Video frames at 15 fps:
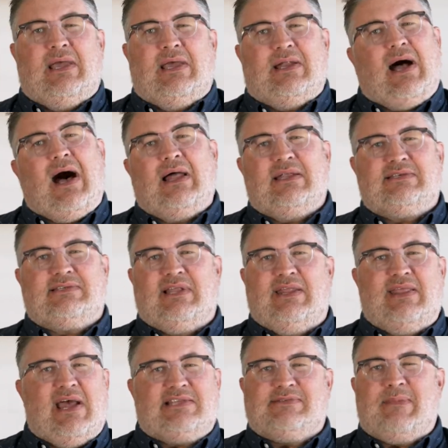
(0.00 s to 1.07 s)
And honestly,
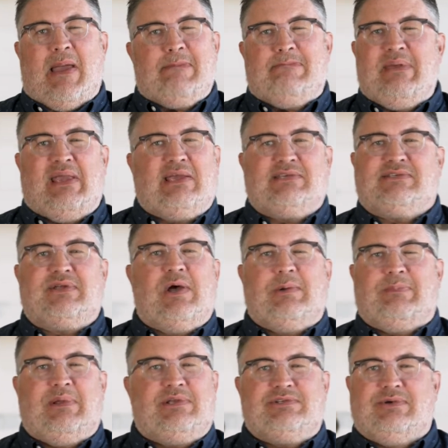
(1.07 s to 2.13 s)
that's my biggest
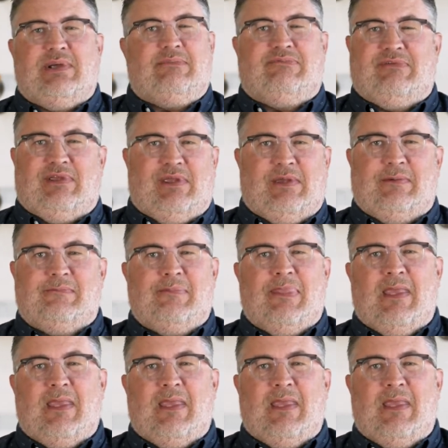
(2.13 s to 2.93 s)
hope and dream for you.